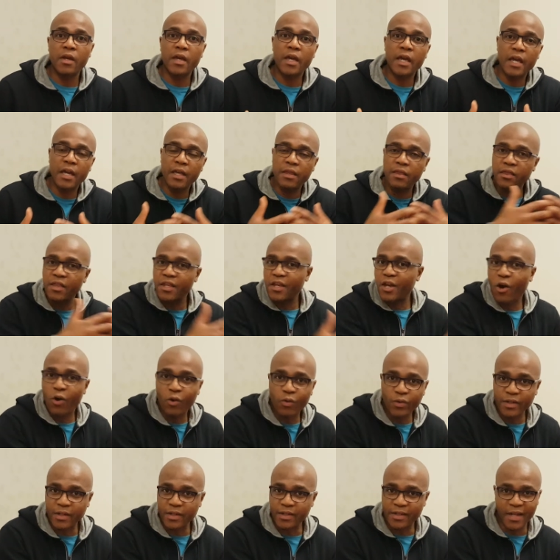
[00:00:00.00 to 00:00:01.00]
in the
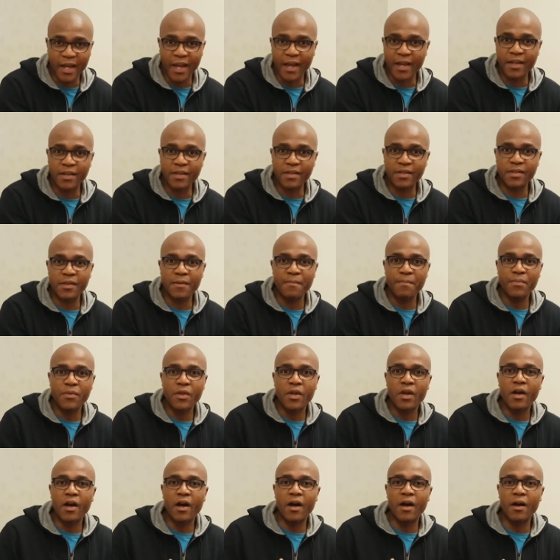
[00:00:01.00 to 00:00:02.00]
olden days,
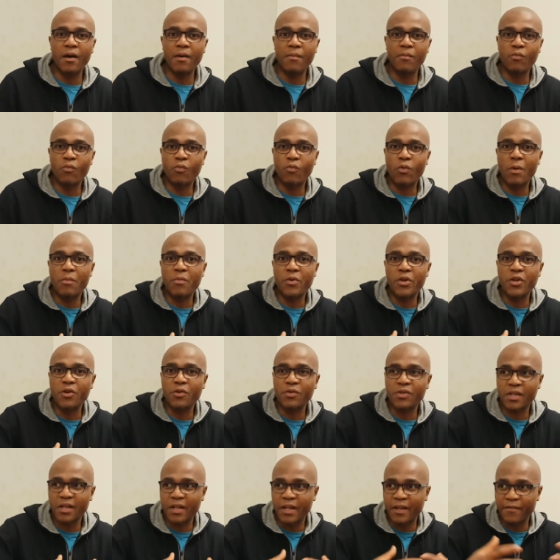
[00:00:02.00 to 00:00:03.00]
when we
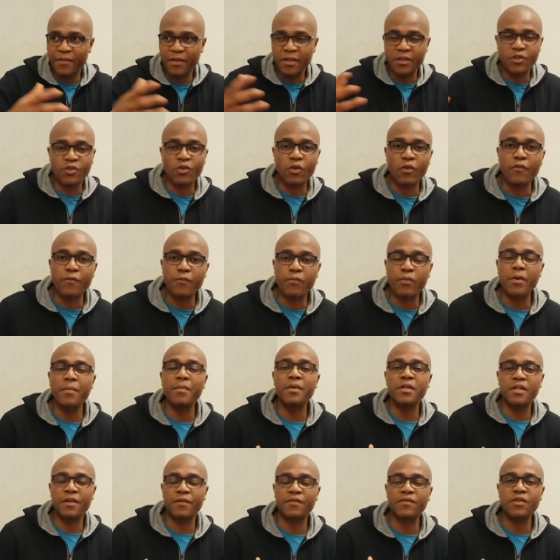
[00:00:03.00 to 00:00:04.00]
used to live in sort of
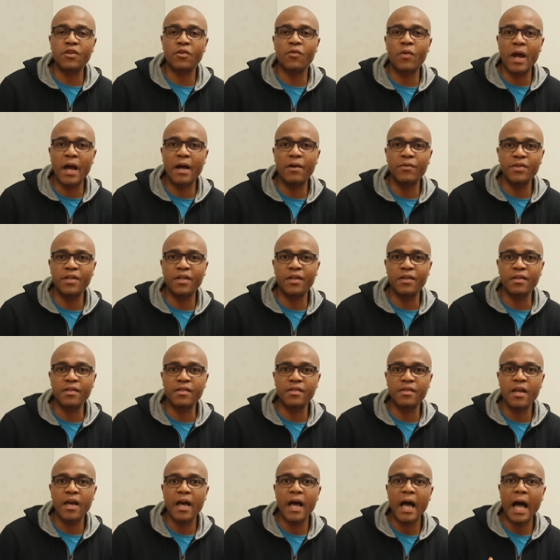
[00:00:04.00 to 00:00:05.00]
primitive
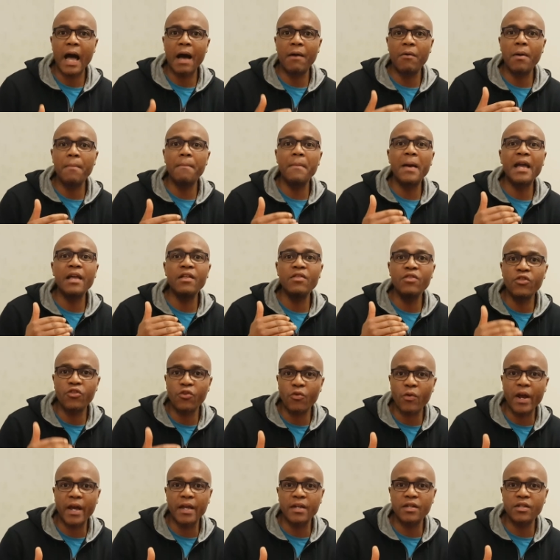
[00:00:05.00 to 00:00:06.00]
surroundings, our main
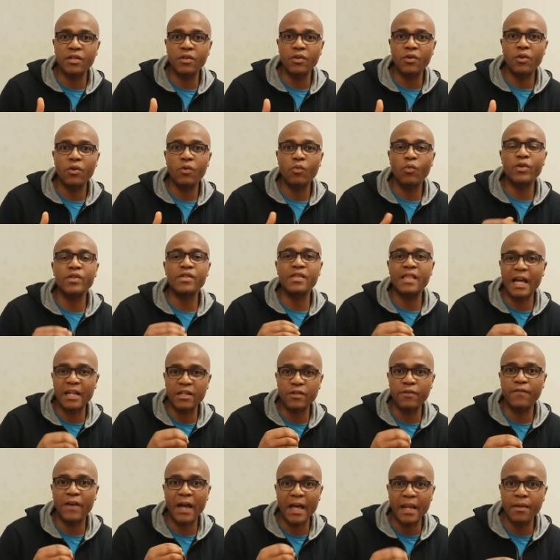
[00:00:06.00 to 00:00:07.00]
threat was that
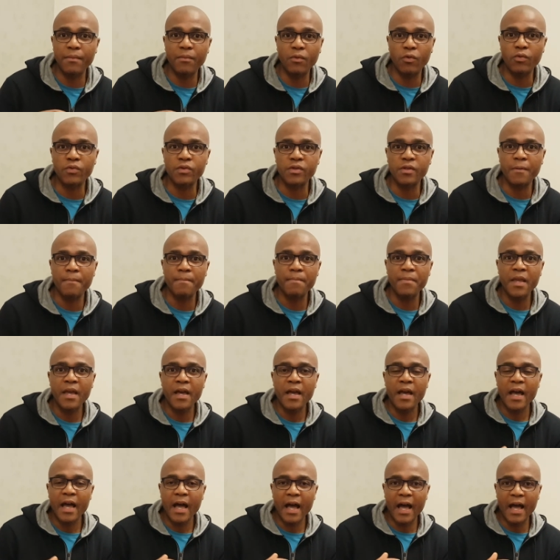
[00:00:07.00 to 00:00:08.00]
of animals.
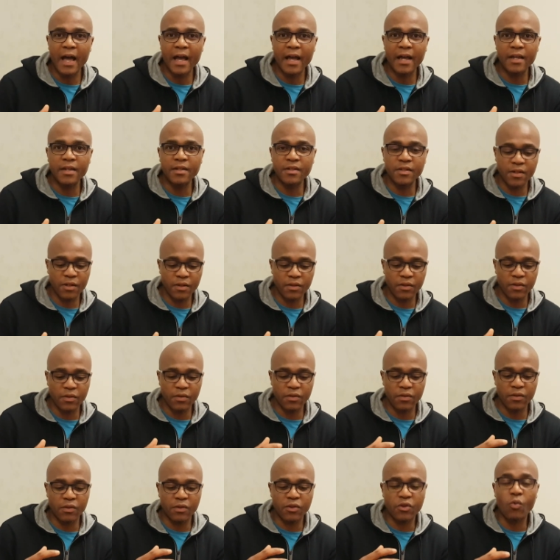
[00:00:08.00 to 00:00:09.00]
And
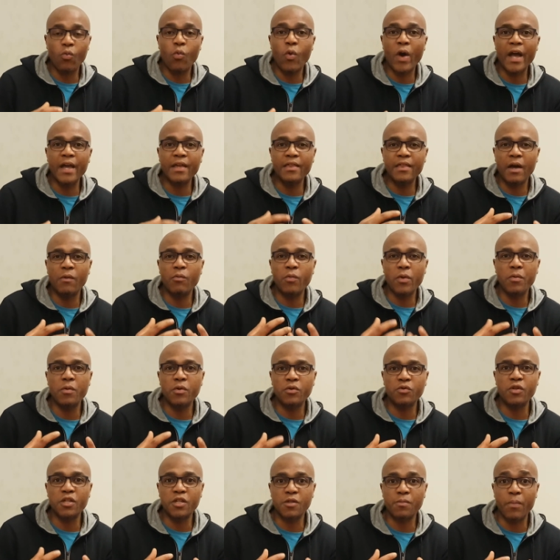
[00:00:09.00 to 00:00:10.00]
the way that we
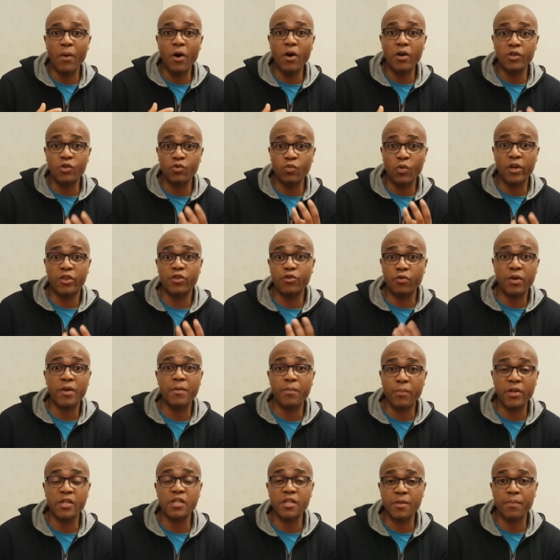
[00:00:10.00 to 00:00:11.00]
would respond were three
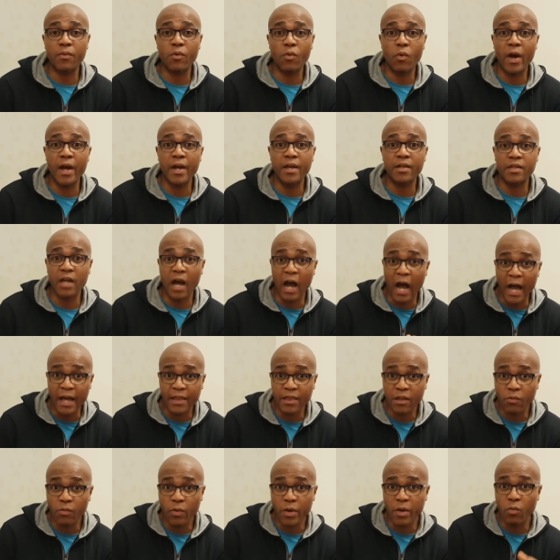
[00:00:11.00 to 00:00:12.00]
principal ways.
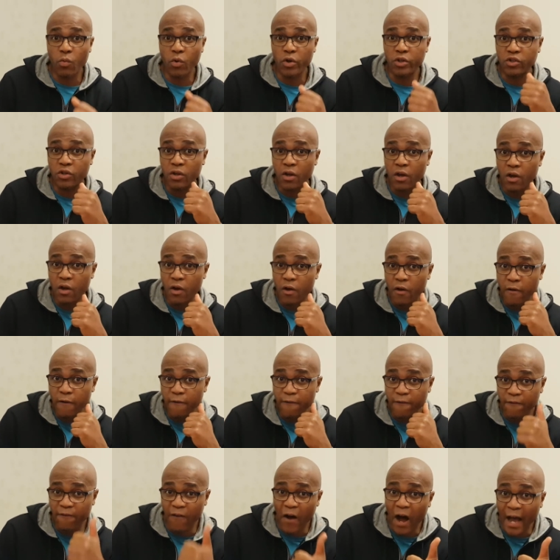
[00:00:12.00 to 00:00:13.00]
Either we would
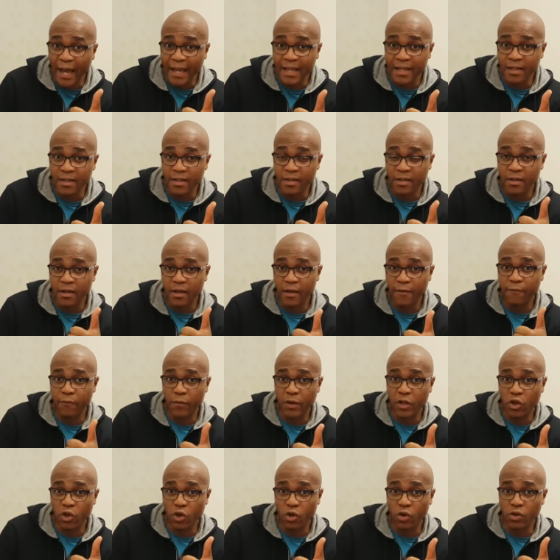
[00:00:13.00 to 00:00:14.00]
fight if we
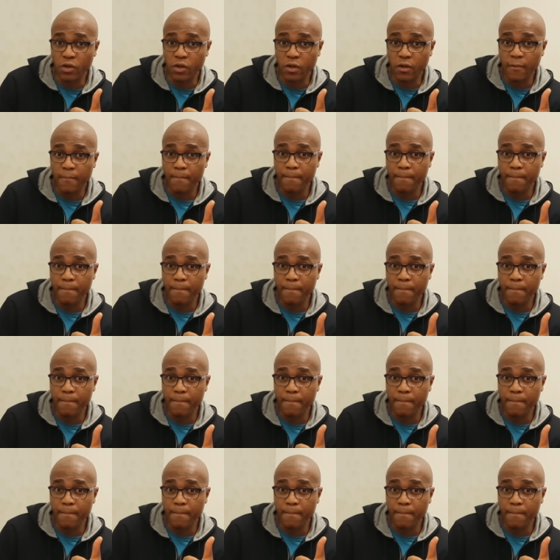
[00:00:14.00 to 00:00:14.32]
could,